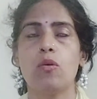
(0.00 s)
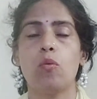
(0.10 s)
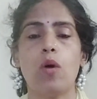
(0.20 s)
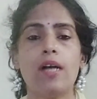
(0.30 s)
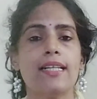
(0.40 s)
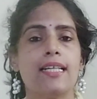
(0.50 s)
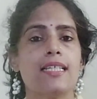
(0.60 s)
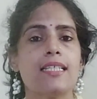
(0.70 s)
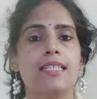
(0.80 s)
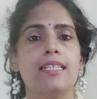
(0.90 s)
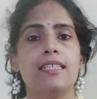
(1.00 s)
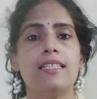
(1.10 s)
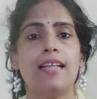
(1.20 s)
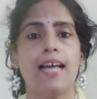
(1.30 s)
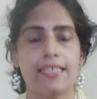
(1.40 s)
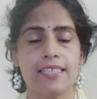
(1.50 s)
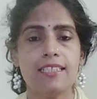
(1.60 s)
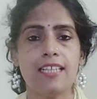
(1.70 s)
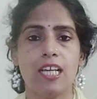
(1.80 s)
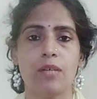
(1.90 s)
what is the
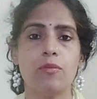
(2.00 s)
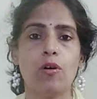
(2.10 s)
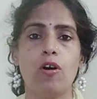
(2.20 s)
Latin name